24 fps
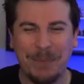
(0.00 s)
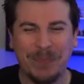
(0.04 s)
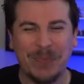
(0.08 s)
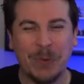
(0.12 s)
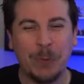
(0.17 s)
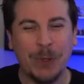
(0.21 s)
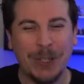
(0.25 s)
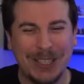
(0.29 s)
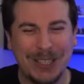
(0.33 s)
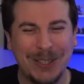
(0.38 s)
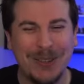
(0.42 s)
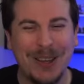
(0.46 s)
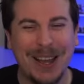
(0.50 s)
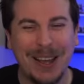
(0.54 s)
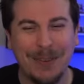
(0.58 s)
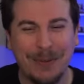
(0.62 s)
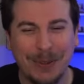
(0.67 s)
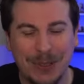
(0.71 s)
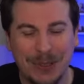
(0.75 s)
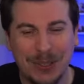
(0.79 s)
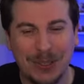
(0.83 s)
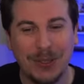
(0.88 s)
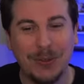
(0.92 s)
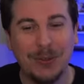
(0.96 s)
We do
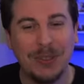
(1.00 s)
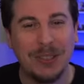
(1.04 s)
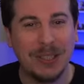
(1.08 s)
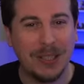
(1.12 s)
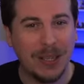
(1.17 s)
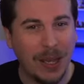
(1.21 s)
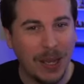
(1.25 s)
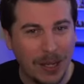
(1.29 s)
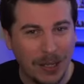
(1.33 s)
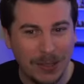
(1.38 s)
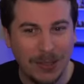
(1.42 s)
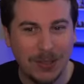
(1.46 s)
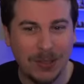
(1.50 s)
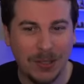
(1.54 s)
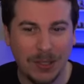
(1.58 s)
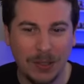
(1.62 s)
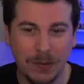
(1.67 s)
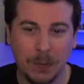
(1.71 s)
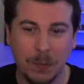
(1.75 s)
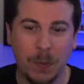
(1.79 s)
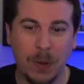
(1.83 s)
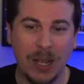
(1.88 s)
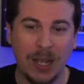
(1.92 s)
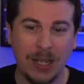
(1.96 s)
have 2 Tianas
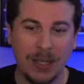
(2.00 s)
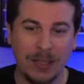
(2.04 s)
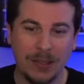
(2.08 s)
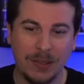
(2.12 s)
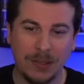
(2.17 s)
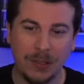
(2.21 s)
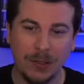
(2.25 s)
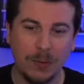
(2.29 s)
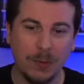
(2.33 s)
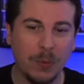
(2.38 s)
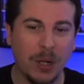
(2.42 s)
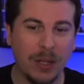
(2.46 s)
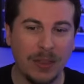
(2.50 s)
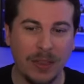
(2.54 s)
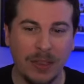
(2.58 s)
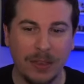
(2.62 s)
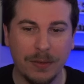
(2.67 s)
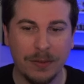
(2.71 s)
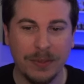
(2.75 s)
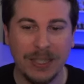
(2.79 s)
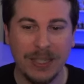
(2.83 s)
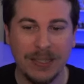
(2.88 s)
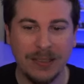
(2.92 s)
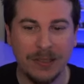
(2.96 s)
as well as 2
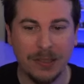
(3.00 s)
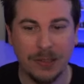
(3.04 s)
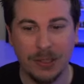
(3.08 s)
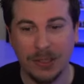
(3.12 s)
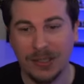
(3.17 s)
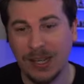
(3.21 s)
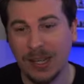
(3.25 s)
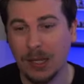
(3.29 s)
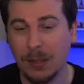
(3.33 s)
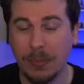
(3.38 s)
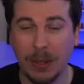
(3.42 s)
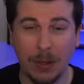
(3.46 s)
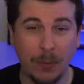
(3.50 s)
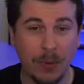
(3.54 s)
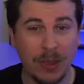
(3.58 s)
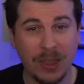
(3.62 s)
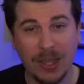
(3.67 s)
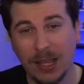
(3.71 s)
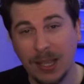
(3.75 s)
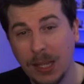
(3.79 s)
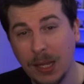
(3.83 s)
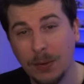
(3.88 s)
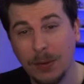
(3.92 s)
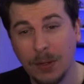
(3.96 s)
1/3s to just help out with
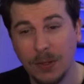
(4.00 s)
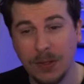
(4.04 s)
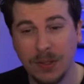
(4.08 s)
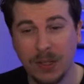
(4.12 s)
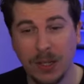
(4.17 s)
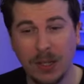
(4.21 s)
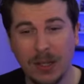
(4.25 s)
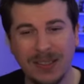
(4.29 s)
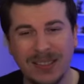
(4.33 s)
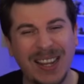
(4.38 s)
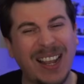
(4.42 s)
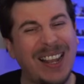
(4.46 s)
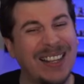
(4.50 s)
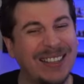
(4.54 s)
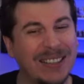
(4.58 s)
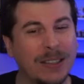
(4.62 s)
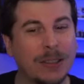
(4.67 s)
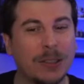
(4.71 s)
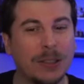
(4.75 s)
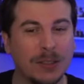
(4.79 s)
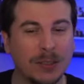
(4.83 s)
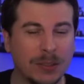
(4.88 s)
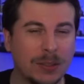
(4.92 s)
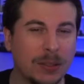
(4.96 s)
the hero slots and
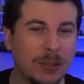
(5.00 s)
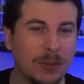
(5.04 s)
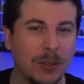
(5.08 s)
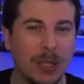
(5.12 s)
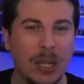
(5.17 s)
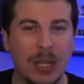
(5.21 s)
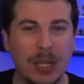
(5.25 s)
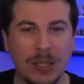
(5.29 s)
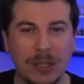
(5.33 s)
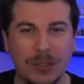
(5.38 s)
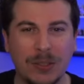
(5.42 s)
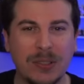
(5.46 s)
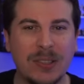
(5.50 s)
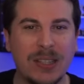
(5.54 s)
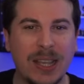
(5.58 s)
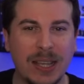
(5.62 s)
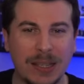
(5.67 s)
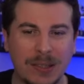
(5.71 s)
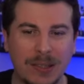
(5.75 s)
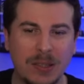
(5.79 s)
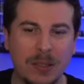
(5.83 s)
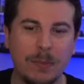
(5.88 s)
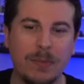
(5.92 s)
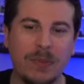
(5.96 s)
also just
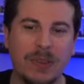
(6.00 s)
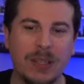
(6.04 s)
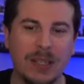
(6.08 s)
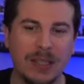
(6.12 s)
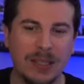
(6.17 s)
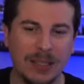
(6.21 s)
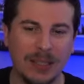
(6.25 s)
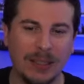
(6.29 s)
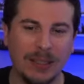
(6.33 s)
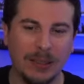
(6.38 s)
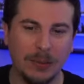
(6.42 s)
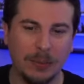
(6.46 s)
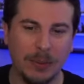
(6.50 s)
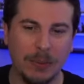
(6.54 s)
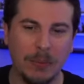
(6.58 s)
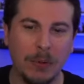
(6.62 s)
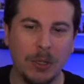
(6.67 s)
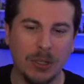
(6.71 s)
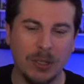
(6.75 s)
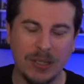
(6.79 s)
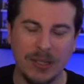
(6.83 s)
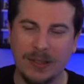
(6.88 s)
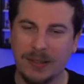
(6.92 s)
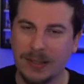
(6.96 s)
get something a little bit
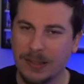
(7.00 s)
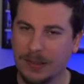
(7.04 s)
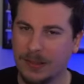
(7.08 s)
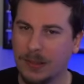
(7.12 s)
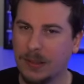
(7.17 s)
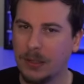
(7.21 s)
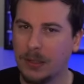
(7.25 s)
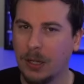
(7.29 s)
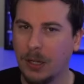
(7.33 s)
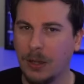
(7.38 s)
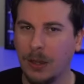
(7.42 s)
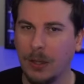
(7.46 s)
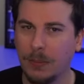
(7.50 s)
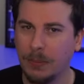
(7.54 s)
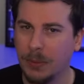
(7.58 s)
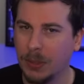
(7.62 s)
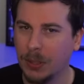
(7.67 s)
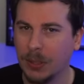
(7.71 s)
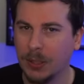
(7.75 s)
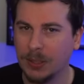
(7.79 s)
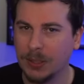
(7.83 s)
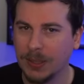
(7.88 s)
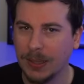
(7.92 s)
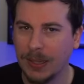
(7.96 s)
more consistent on the
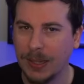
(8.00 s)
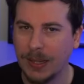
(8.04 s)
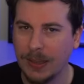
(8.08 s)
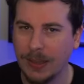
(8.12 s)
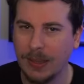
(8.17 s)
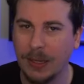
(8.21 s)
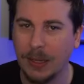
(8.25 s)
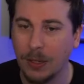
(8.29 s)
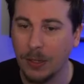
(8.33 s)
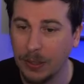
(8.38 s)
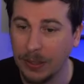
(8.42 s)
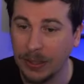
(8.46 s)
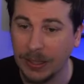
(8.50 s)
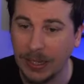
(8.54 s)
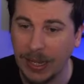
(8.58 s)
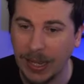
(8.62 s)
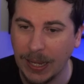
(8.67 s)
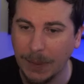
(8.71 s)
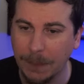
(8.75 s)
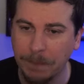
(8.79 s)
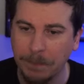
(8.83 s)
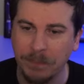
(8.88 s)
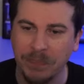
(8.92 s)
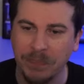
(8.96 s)
board in the early game.